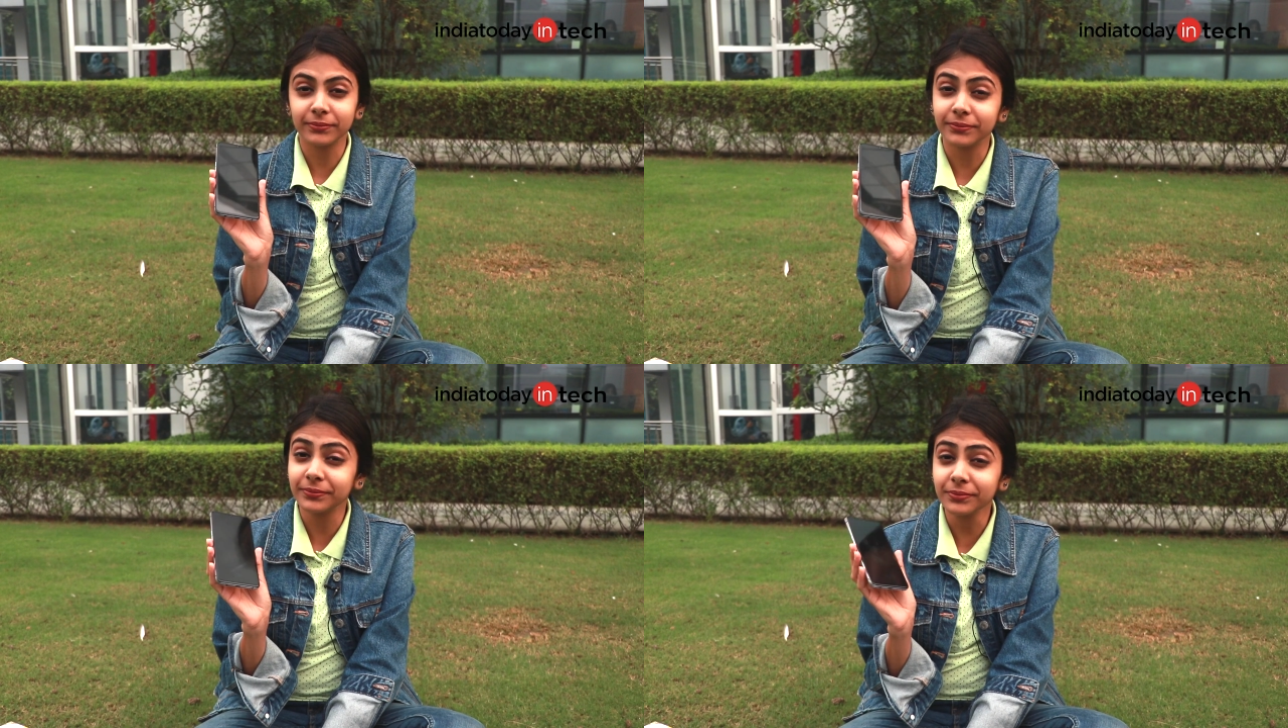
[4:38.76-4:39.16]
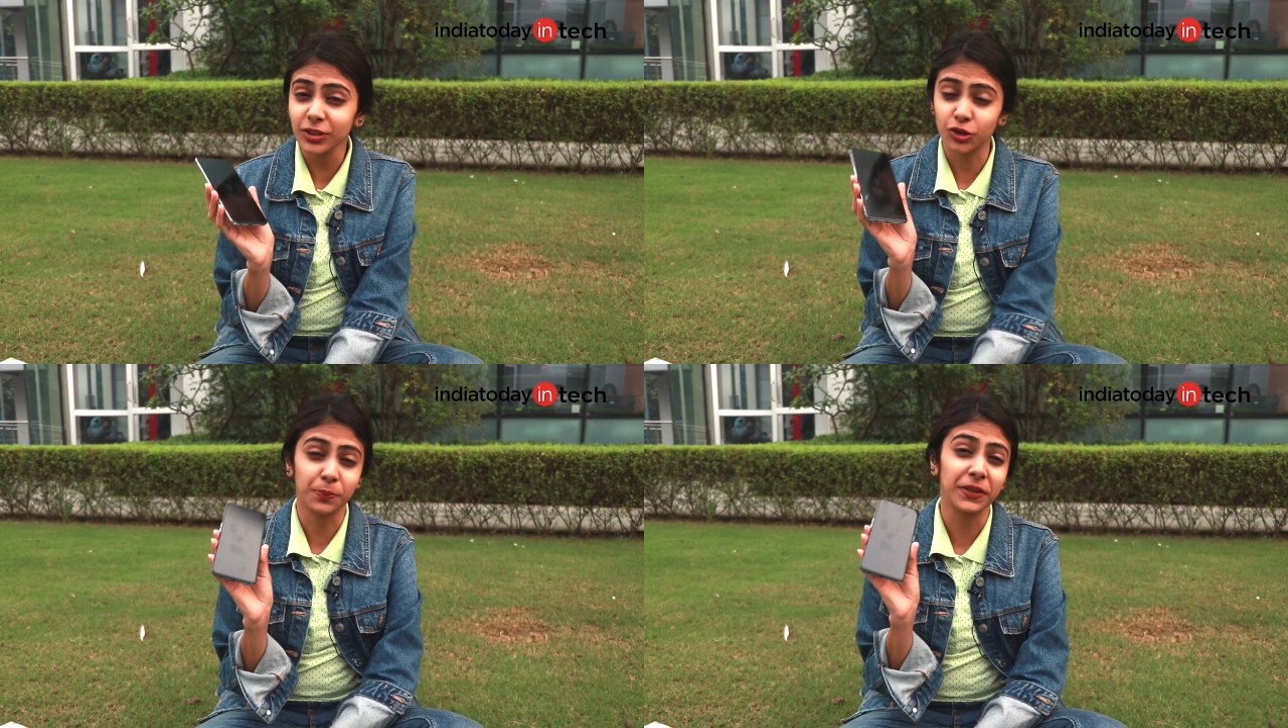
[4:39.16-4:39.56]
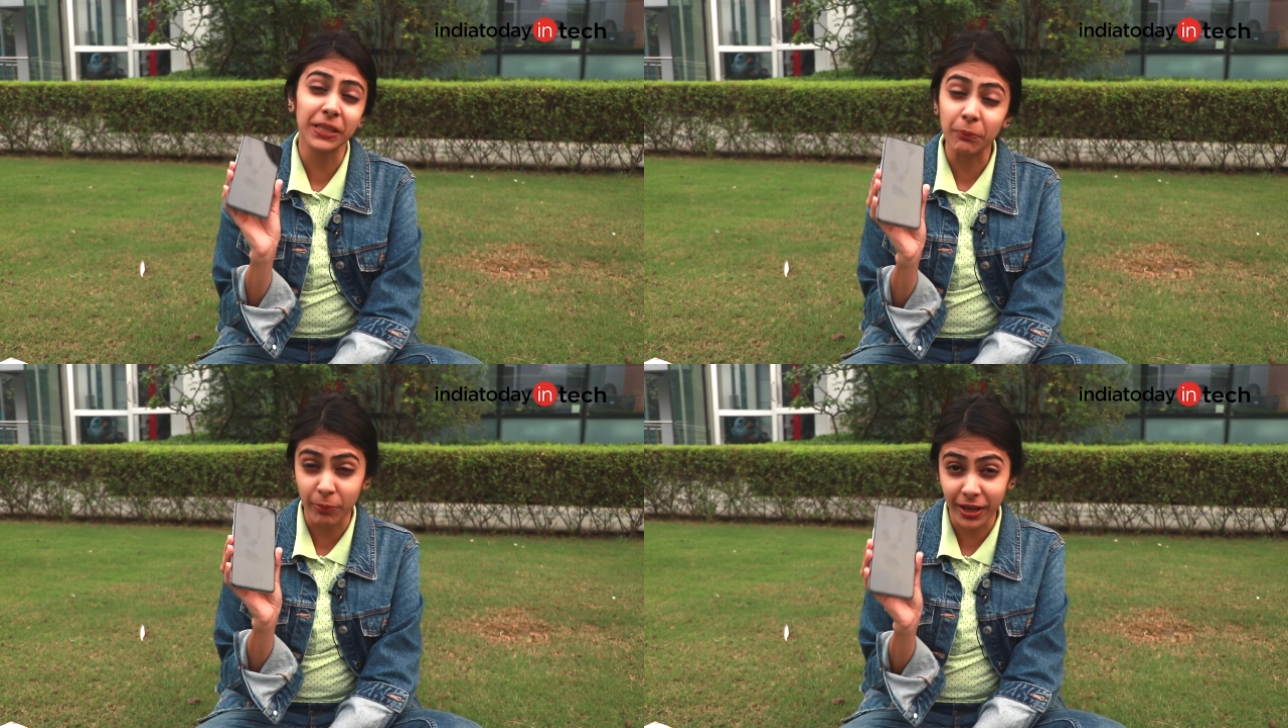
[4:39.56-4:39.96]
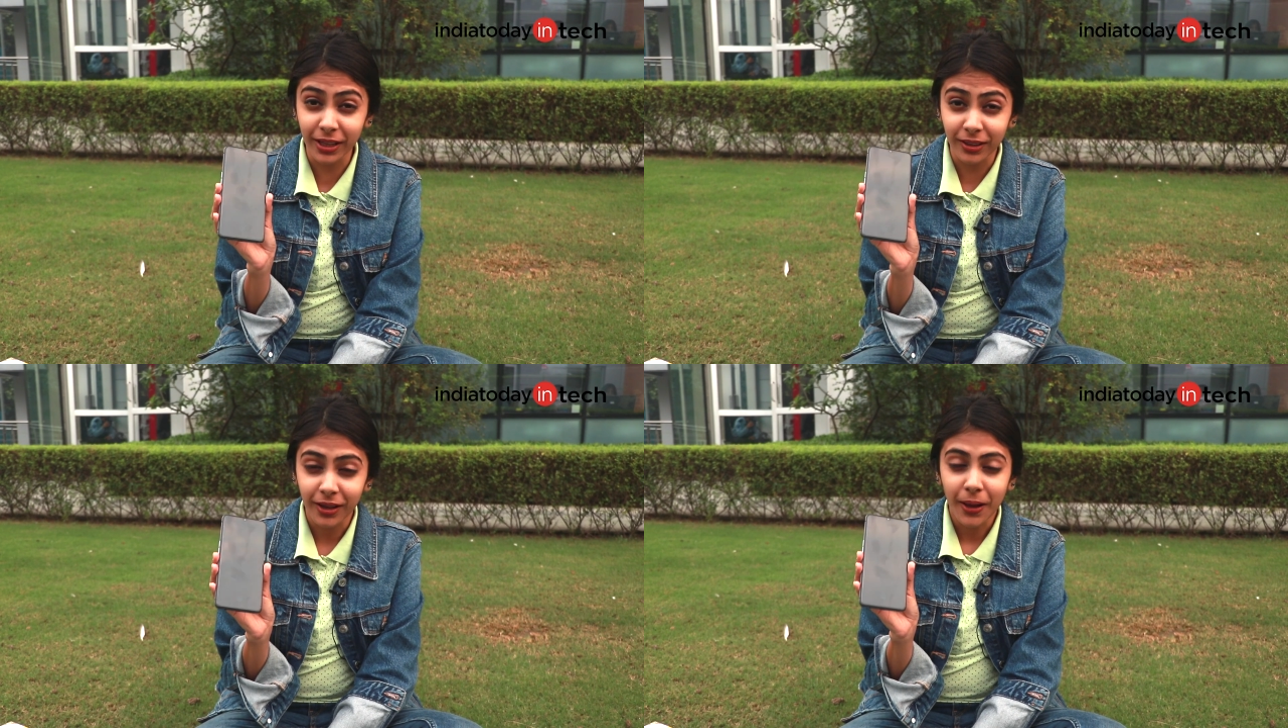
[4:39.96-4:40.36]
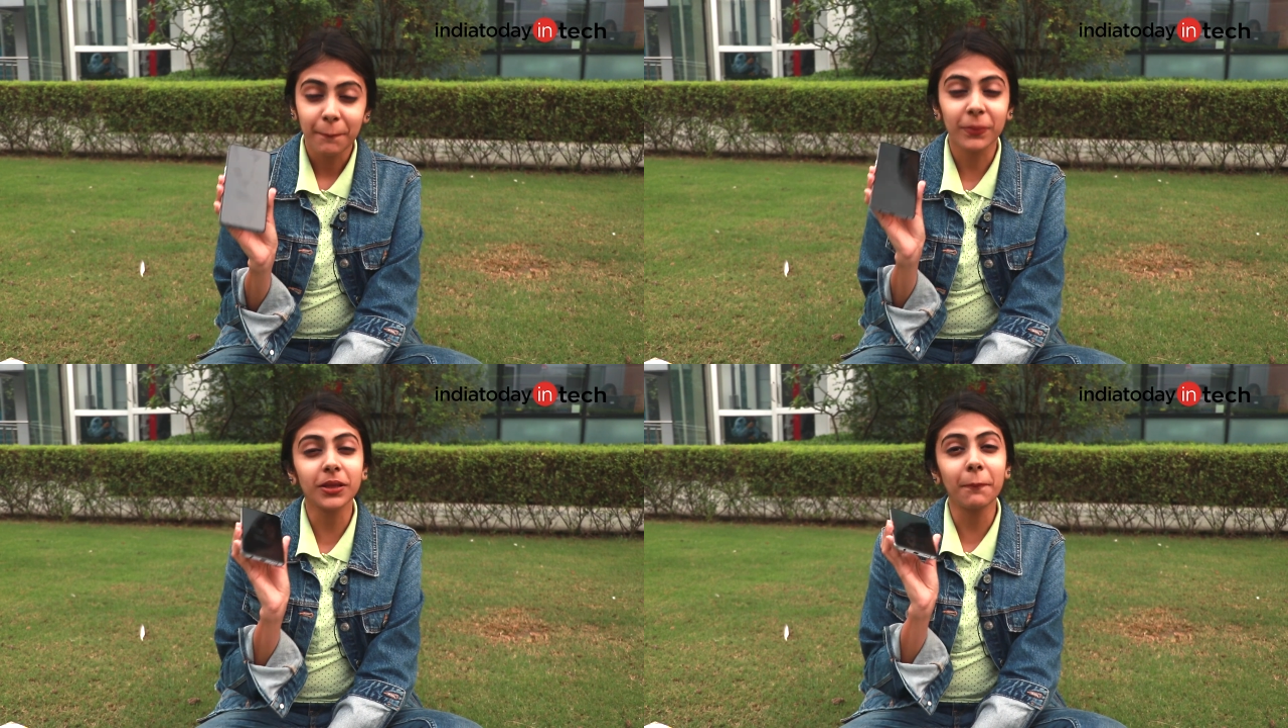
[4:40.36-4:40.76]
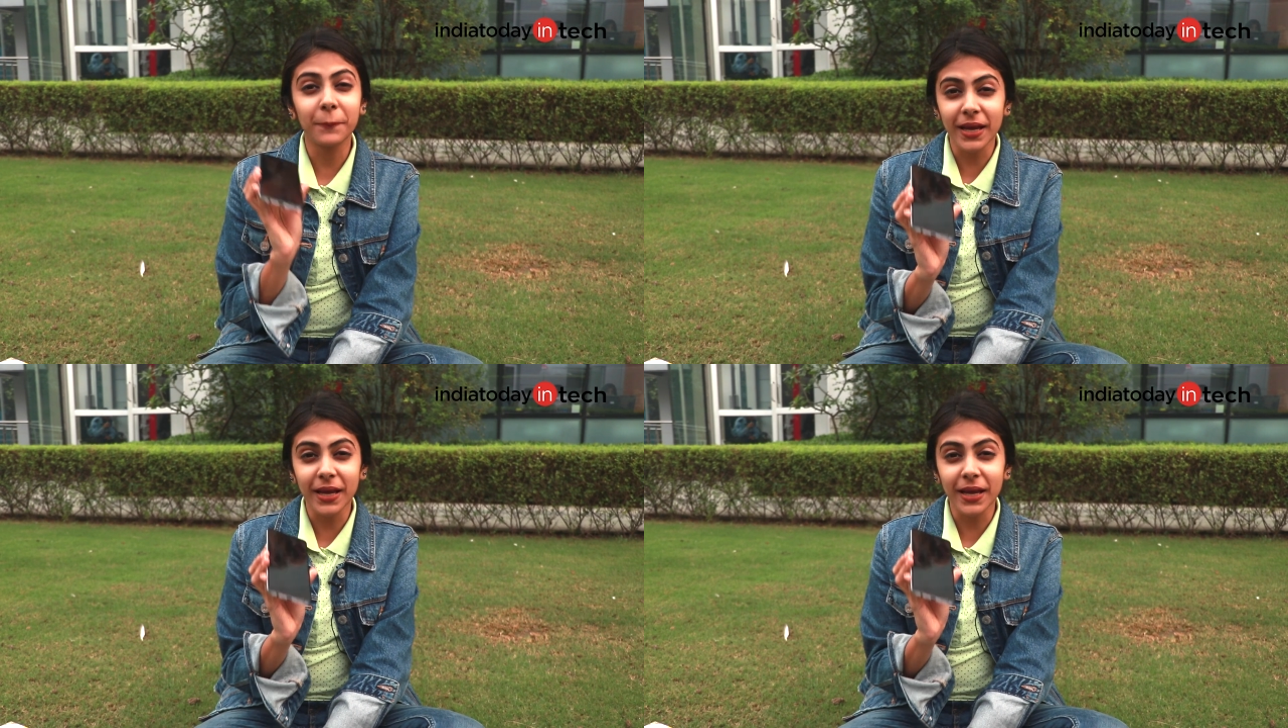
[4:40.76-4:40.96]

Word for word: Mm -mm, it's pretty big. But the